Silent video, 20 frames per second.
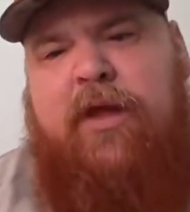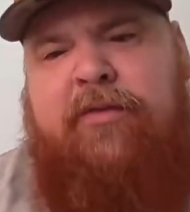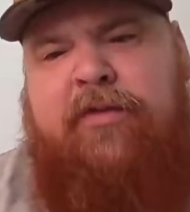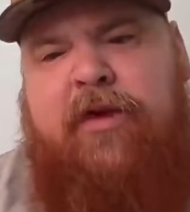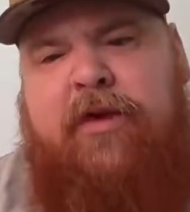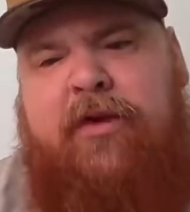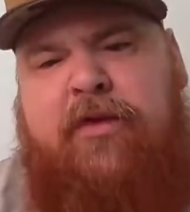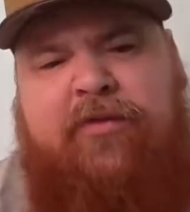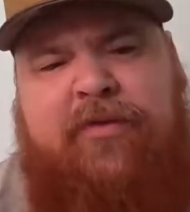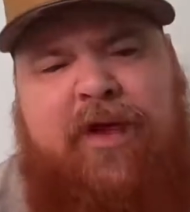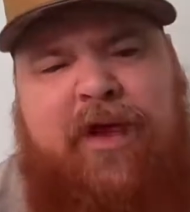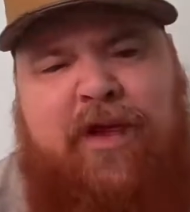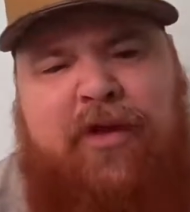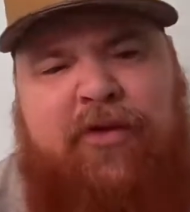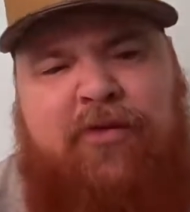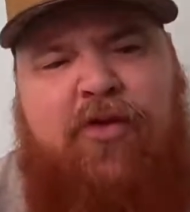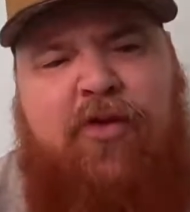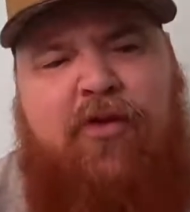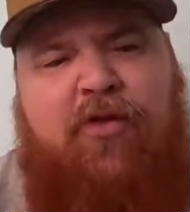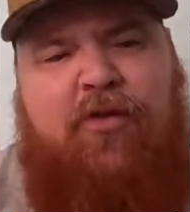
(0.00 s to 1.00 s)
ended a
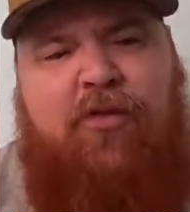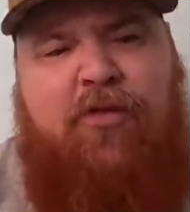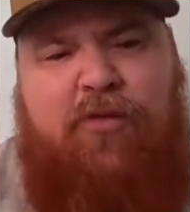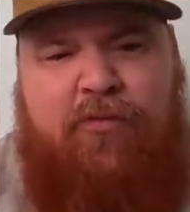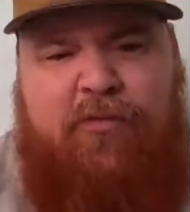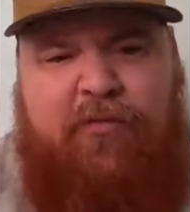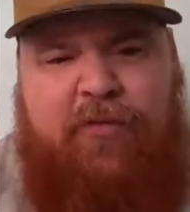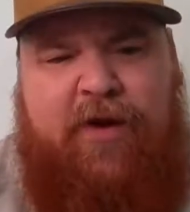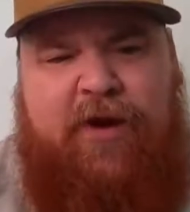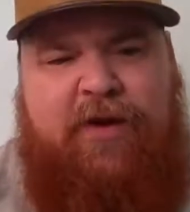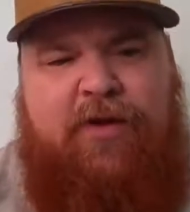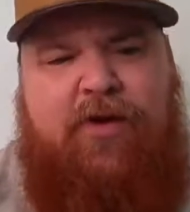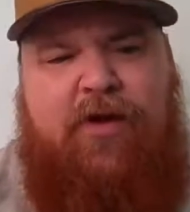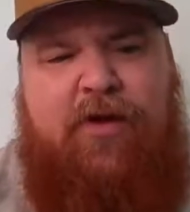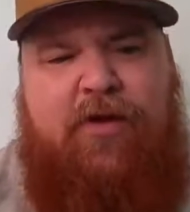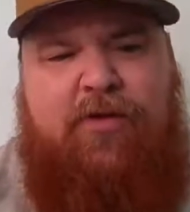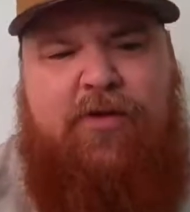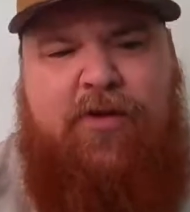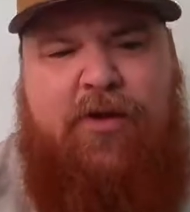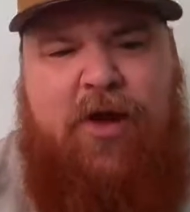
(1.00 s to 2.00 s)
10 fight
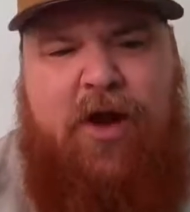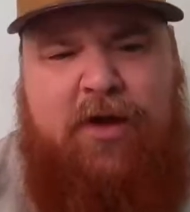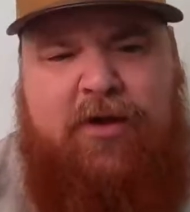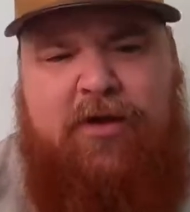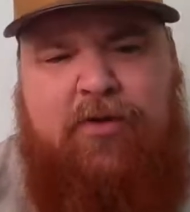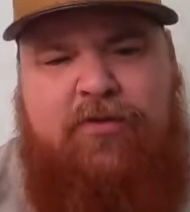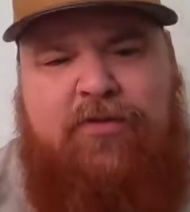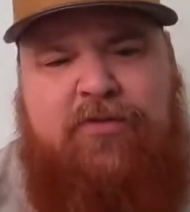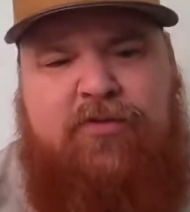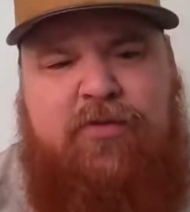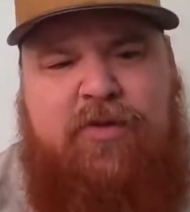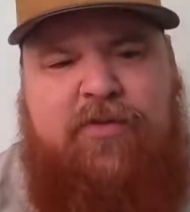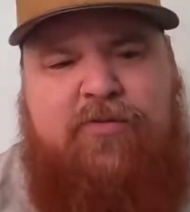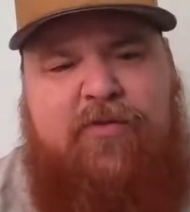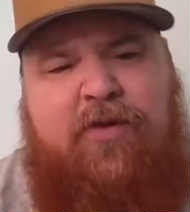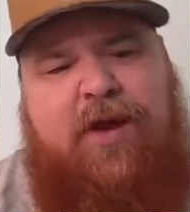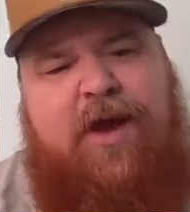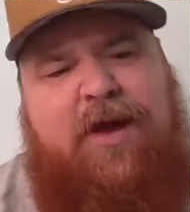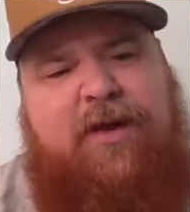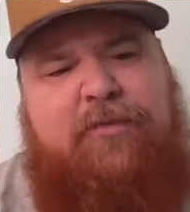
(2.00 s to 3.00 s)
knockout streak
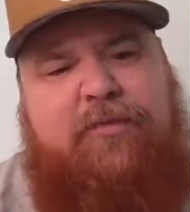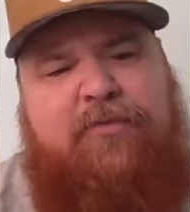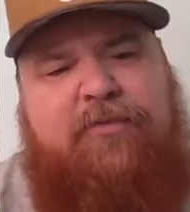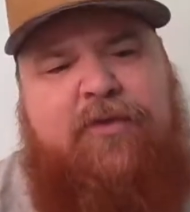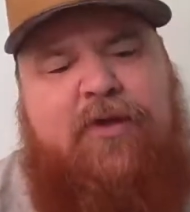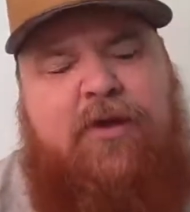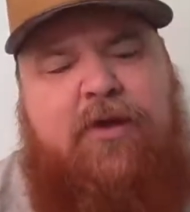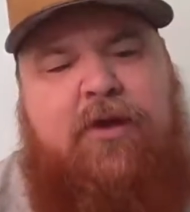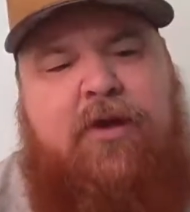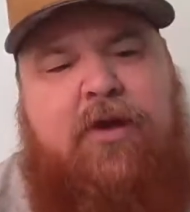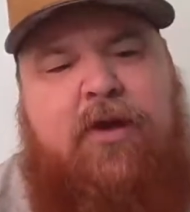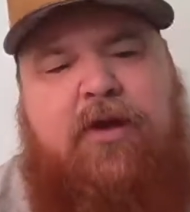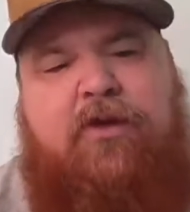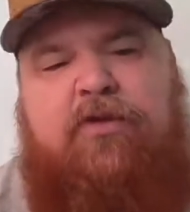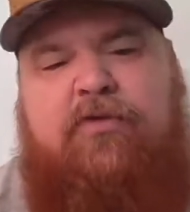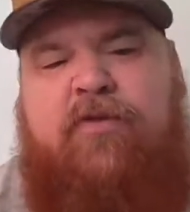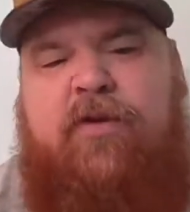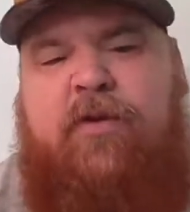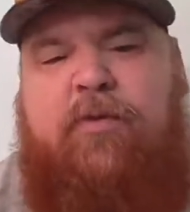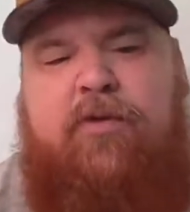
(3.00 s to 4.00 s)
for Adams. On
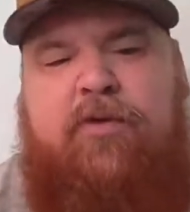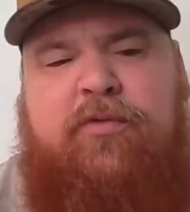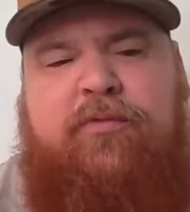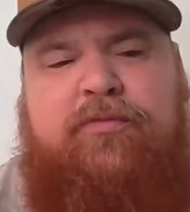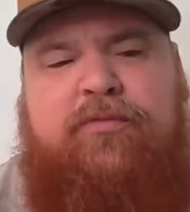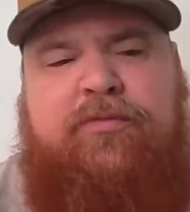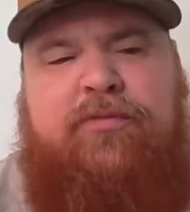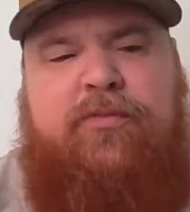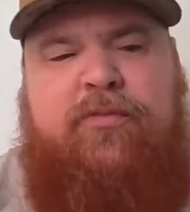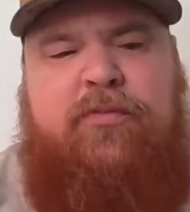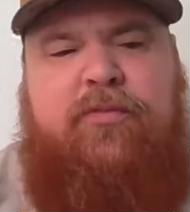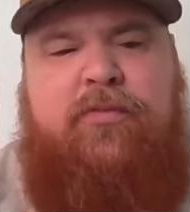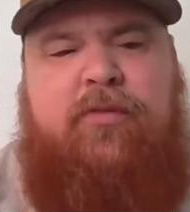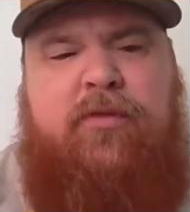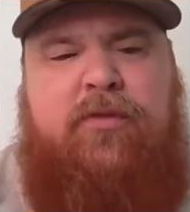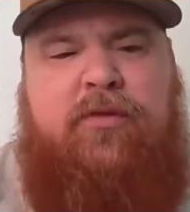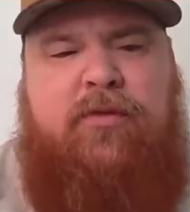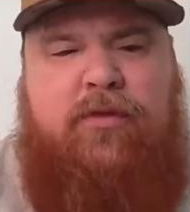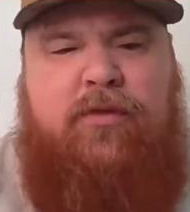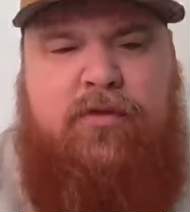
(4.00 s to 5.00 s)
November
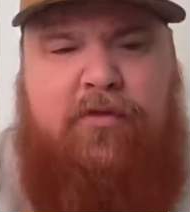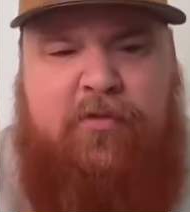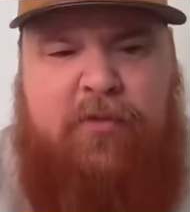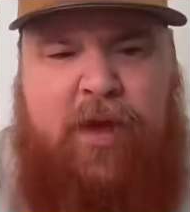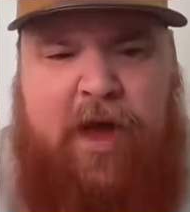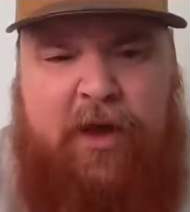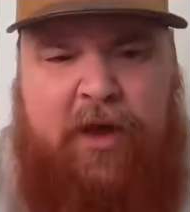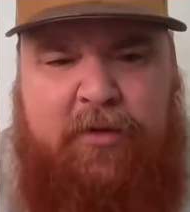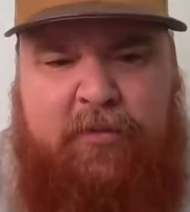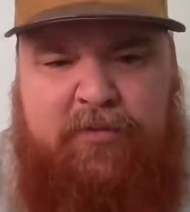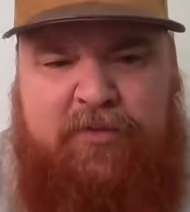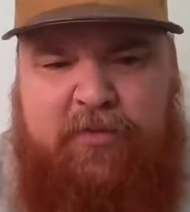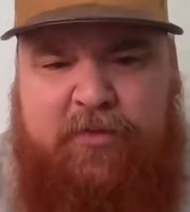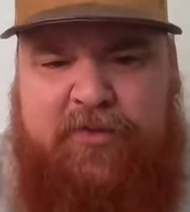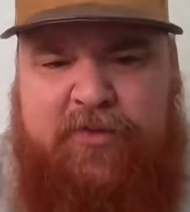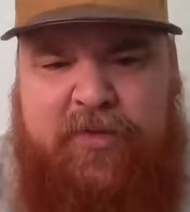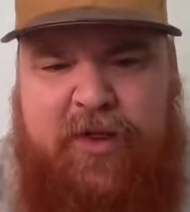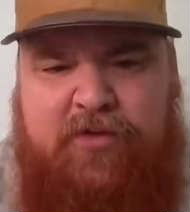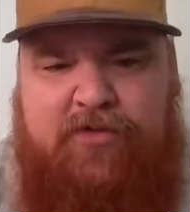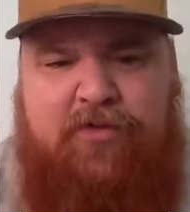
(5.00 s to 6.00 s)
you Adams
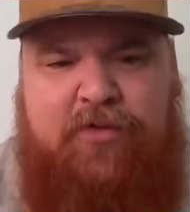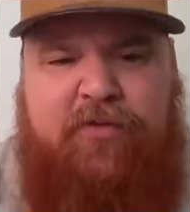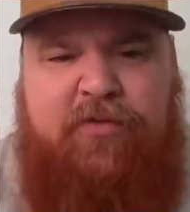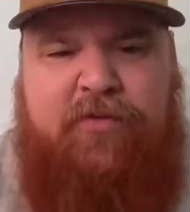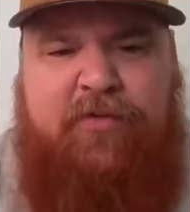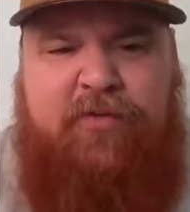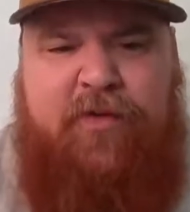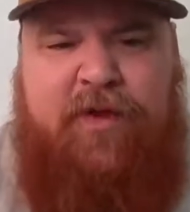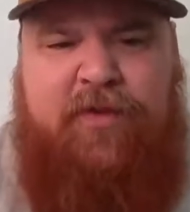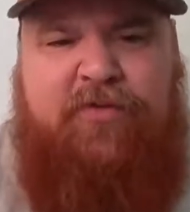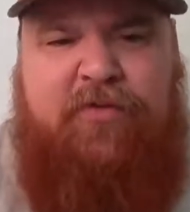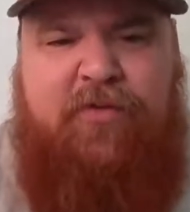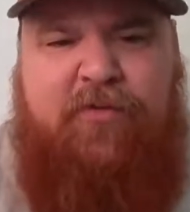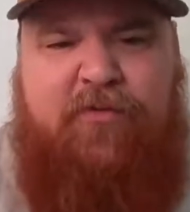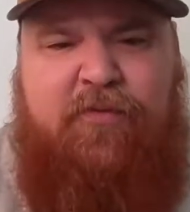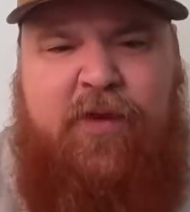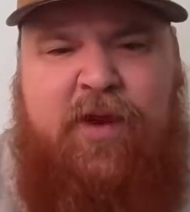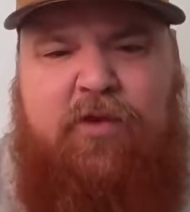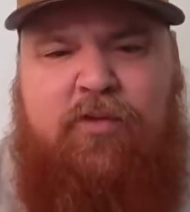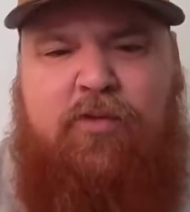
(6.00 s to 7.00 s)
was scheduled to face
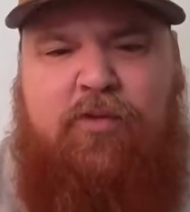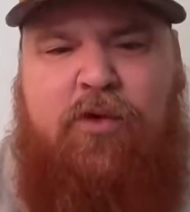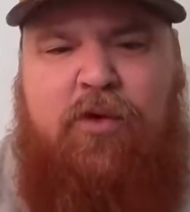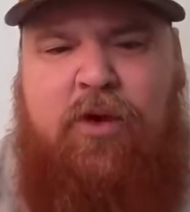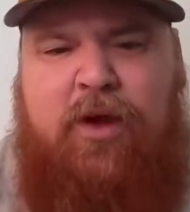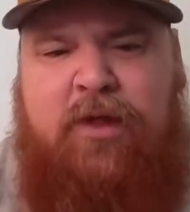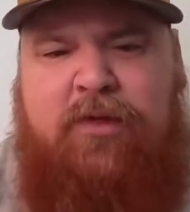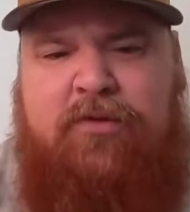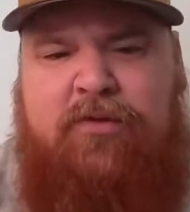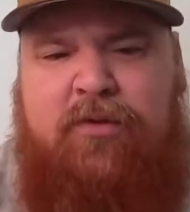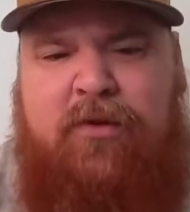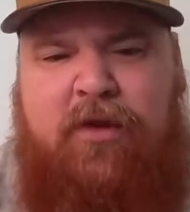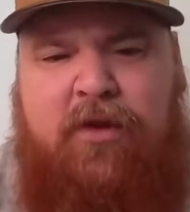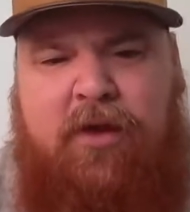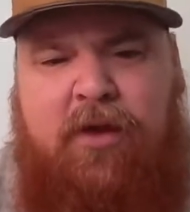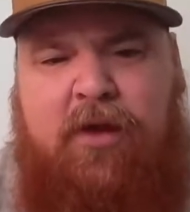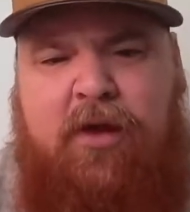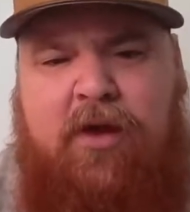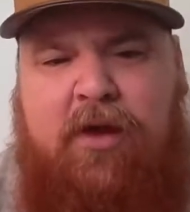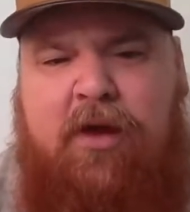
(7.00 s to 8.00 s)
Frank Rojas
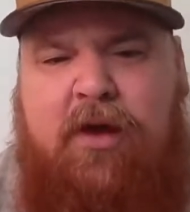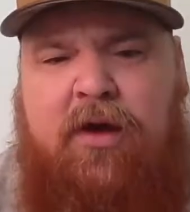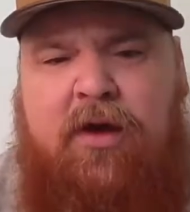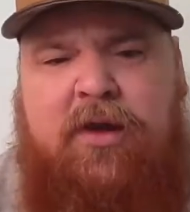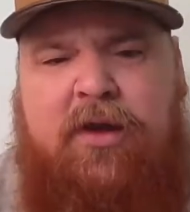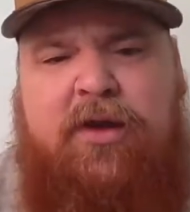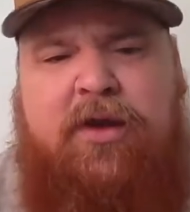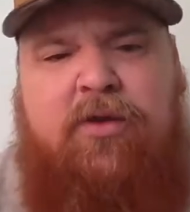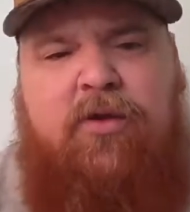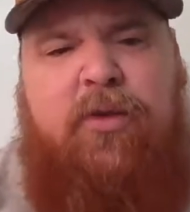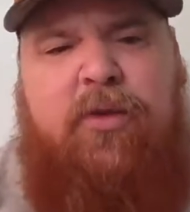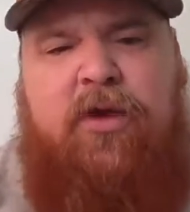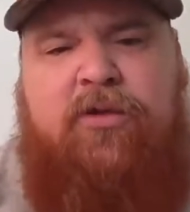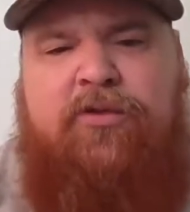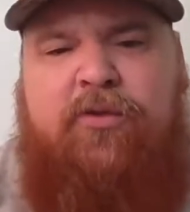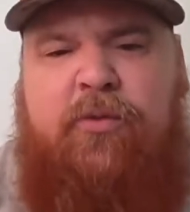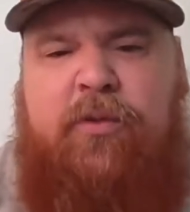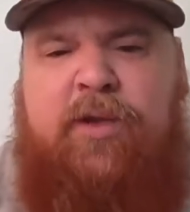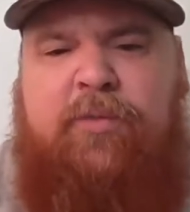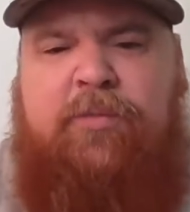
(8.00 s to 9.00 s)
uh, in a
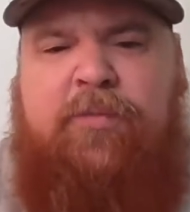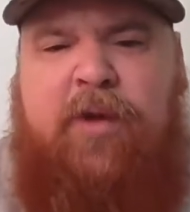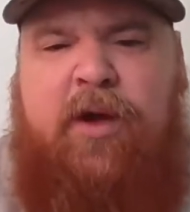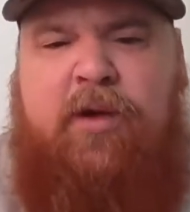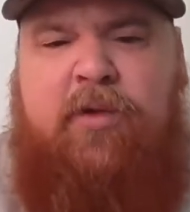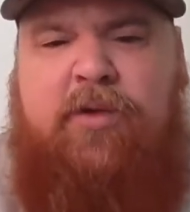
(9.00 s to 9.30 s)
welterweight